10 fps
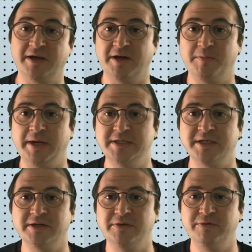an
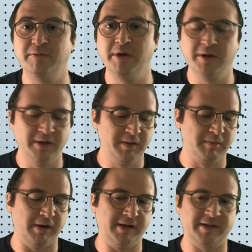amazing new
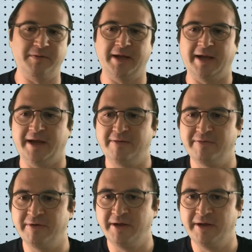product that we have.